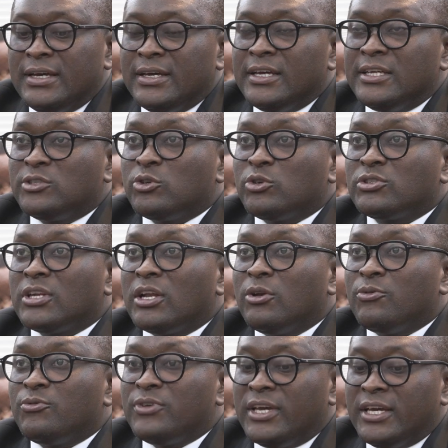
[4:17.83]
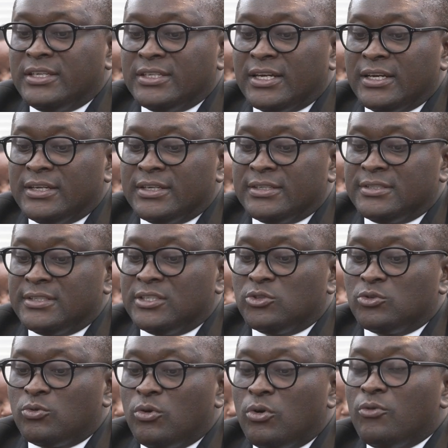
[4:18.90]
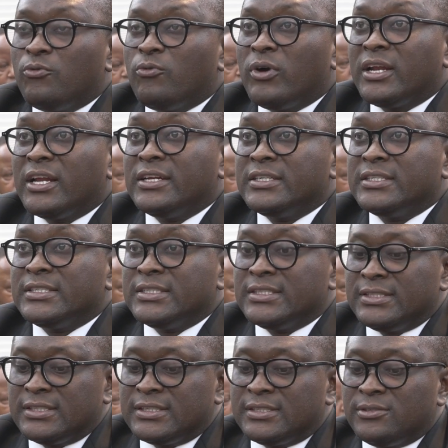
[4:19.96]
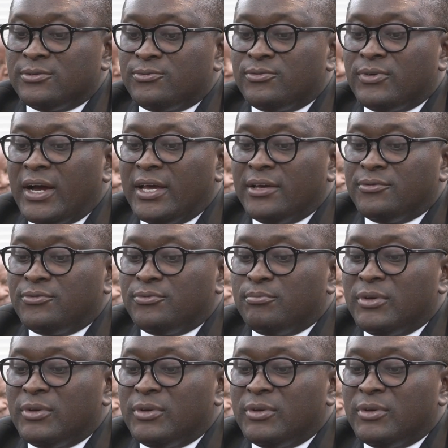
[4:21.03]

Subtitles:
a total of 812,165